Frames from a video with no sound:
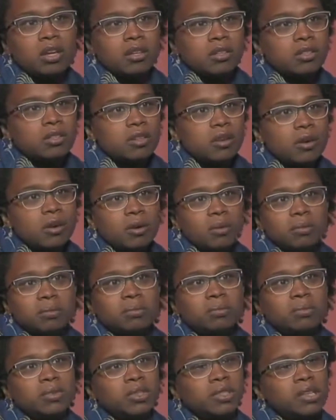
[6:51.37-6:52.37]
So
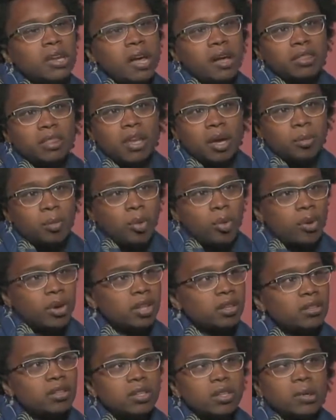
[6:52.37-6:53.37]
at that
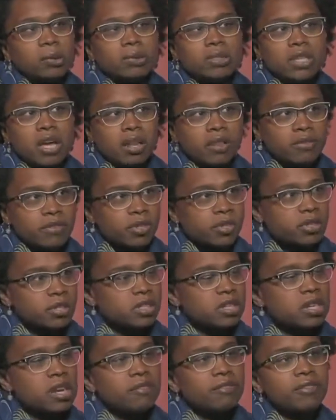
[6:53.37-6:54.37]
point,
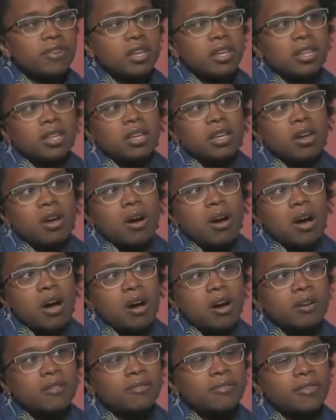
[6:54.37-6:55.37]
television's definitely
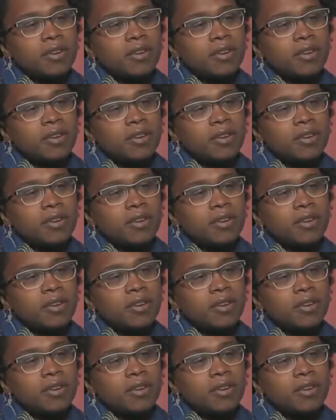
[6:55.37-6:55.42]
off